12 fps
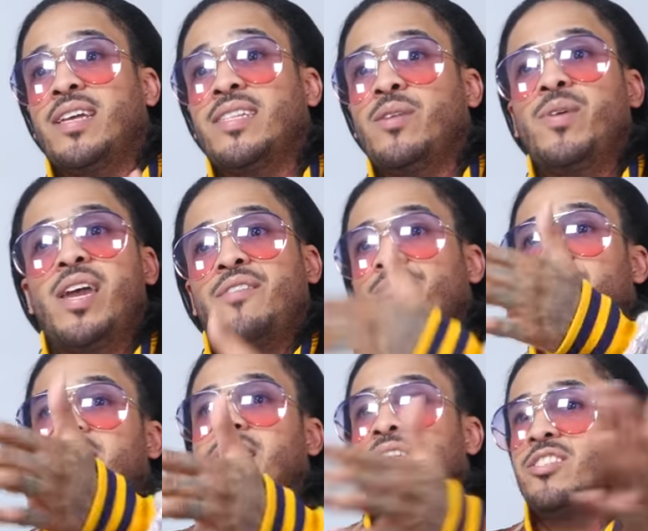Like they would have
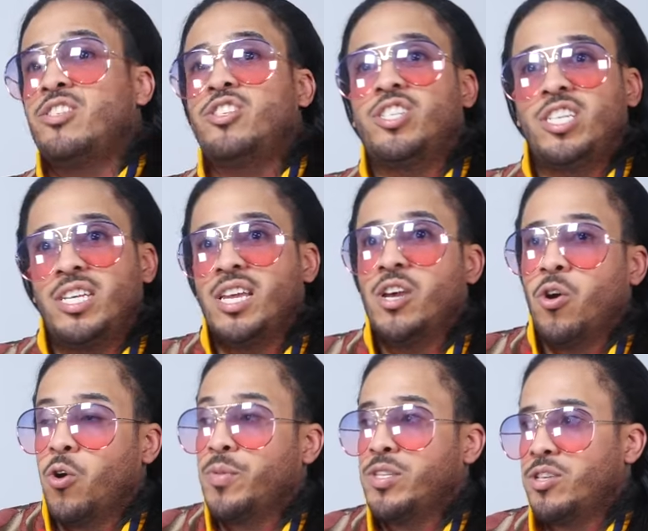meetings and shit
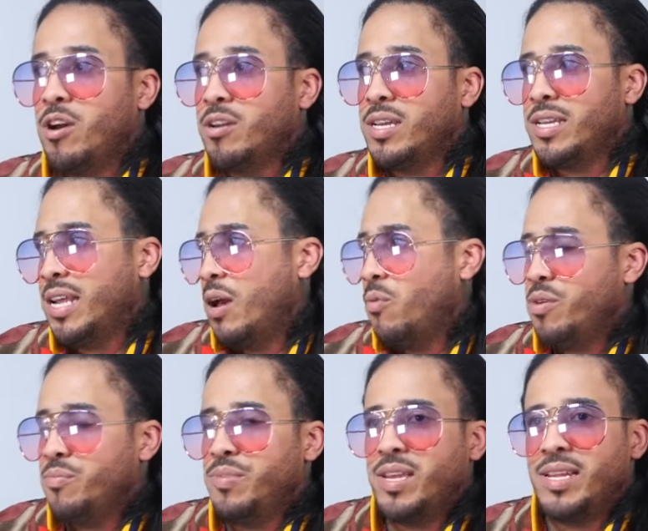or be talking and I
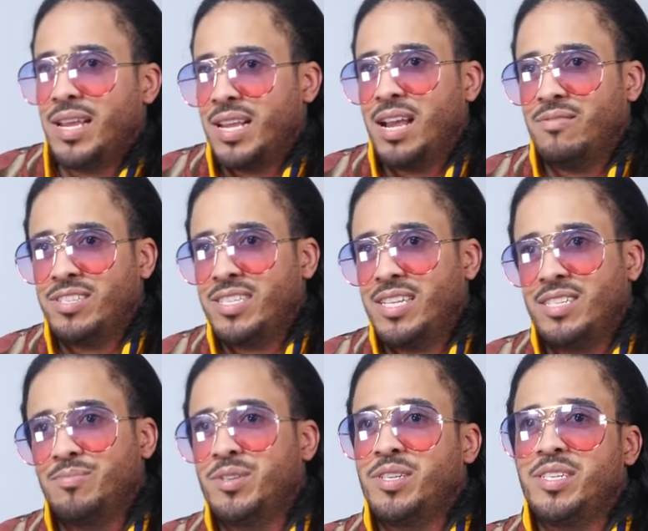wouldn't be in that
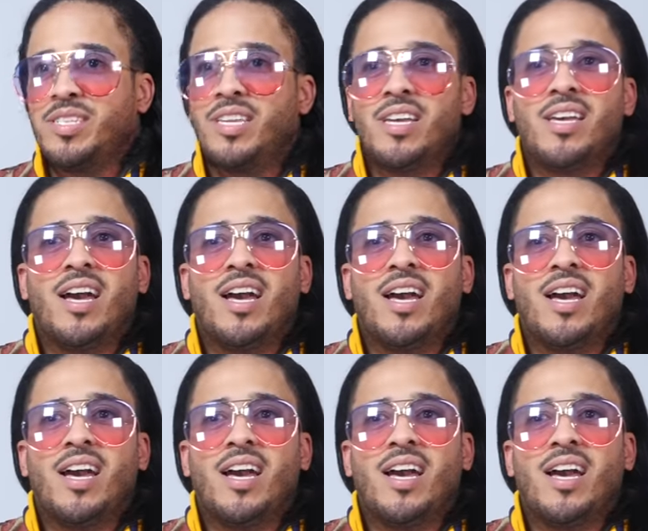conversation because